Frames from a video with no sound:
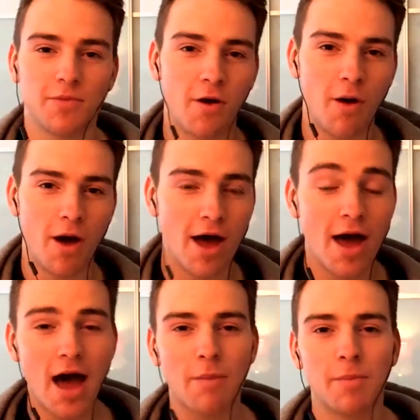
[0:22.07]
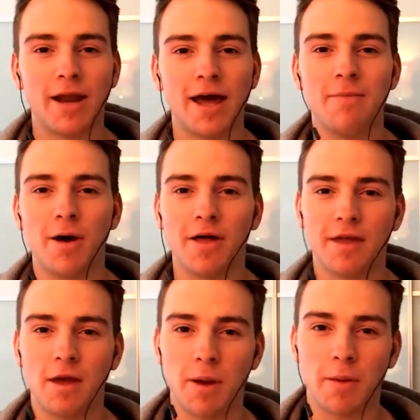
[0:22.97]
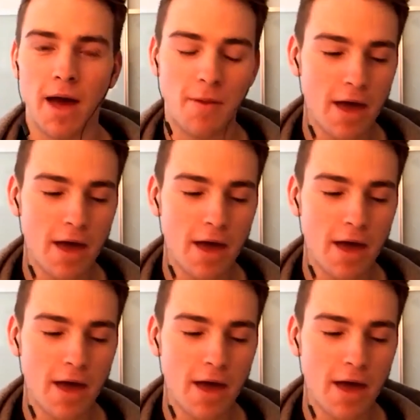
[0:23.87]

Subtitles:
So happy belated birthday, big man.